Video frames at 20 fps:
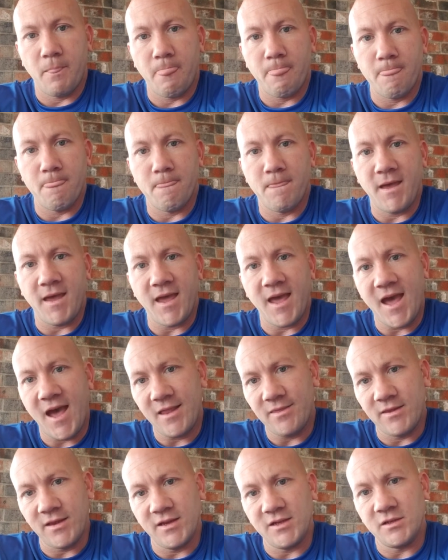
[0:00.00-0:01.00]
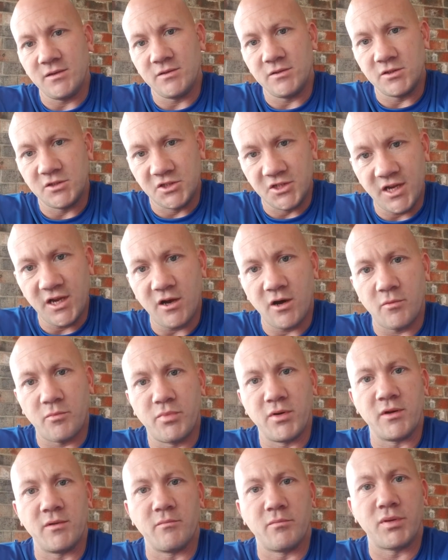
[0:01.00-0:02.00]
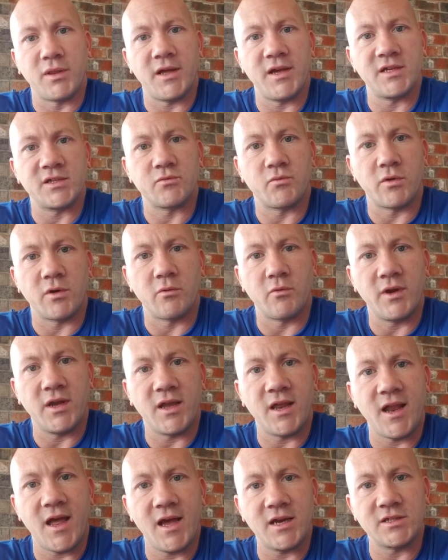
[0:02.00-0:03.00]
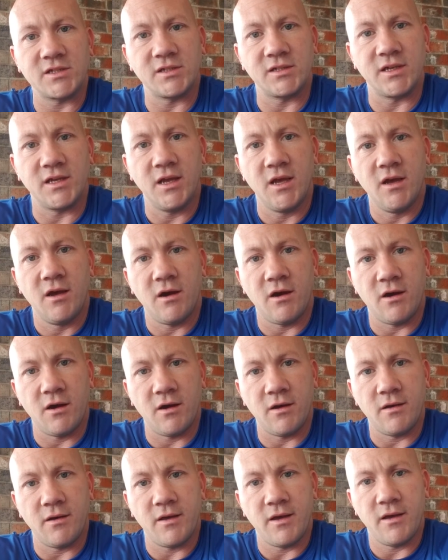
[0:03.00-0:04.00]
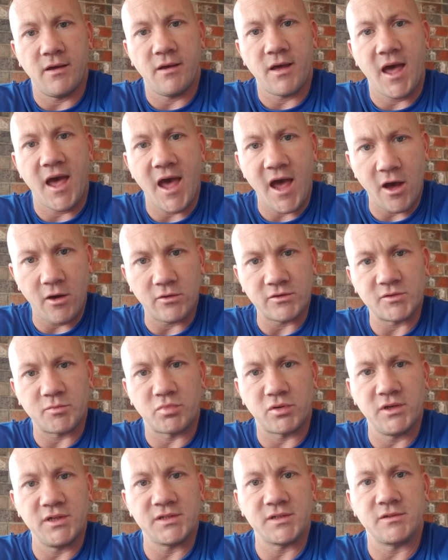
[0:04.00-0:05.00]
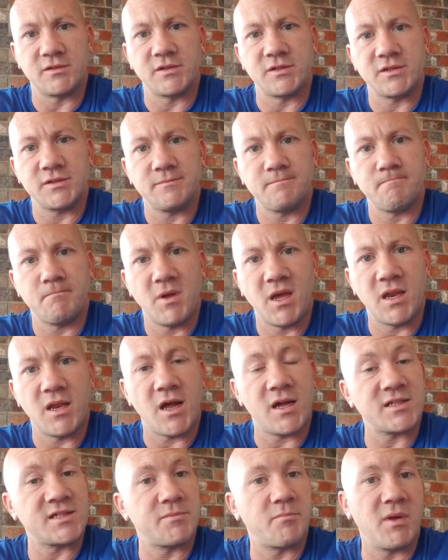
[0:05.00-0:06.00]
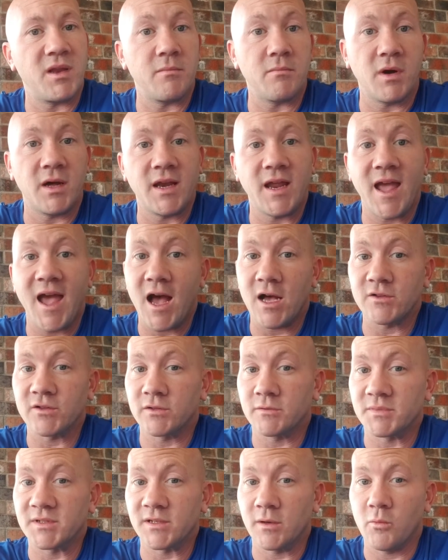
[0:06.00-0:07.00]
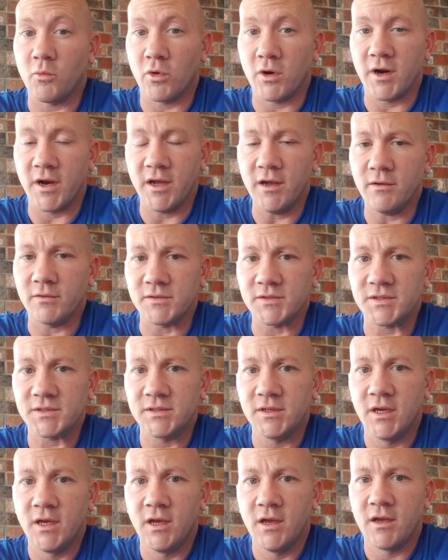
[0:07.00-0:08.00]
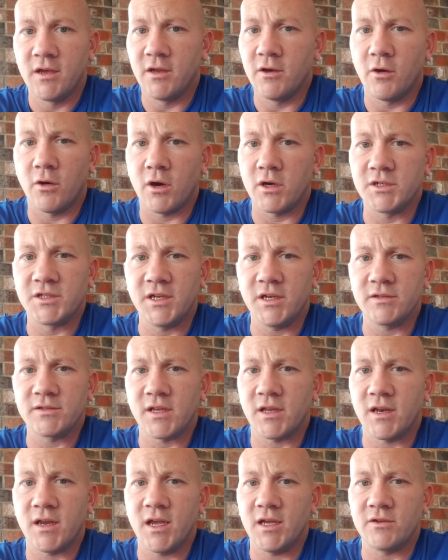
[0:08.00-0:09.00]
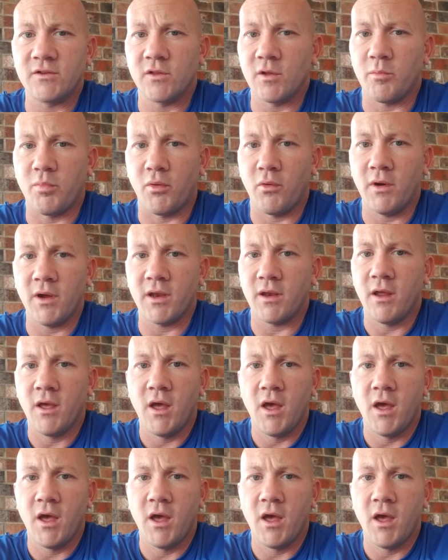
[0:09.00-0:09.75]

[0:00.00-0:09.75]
they had the jail put in place where we could actually house prisoners and not spend money housing them somewhere else. You know, our jail is going to get to the point